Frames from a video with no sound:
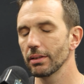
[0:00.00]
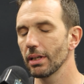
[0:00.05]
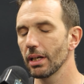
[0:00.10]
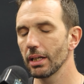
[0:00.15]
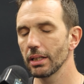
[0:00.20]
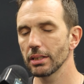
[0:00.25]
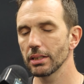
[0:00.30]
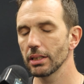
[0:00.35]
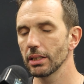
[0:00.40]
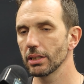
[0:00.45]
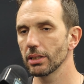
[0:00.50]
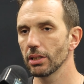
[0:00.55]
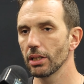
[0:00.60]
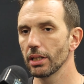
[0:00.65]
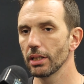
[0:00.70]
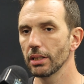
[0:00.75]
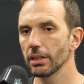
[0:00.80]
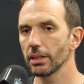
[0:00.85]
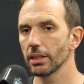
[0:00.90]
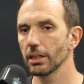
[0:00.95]

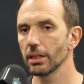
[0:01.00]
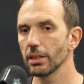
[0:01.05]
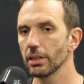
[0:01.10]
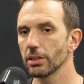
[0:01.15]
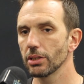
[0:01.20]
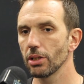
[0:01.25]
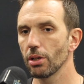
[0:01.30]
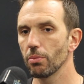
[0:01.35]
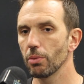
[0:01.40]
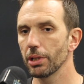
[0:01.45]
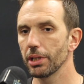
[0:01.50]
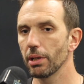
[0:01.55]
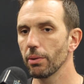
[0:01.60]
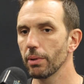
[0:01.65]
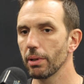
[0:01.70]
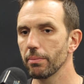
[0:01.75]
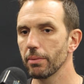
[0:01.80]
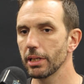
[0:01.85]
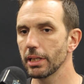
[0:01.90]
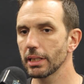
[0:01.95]
it's someone that
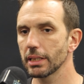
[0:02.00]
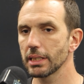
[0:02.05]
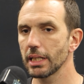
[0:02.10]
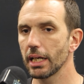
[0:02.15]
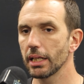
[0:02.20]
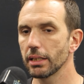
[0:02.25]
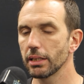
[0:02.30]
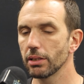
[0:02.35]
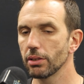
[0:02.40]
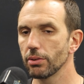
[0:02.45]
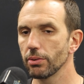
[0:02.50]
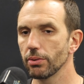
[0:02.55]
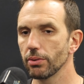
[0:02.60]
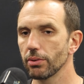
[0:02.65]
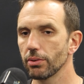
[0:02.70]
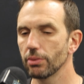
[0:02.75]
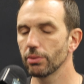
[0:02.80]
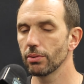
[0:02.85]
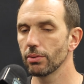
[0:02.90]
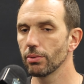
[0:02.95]
we're very excited
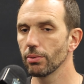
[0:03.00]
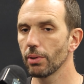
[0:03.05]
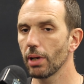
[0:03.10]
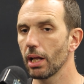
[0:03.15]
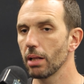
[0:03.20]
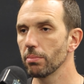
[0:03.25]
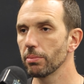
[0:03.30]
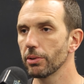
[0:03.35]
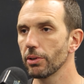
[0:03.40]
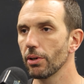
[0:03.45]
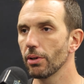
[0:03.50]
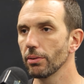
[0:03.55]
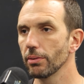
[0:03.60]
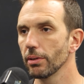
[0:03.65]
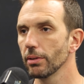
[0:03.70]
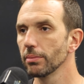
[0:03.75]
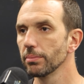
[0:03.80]
to help grow.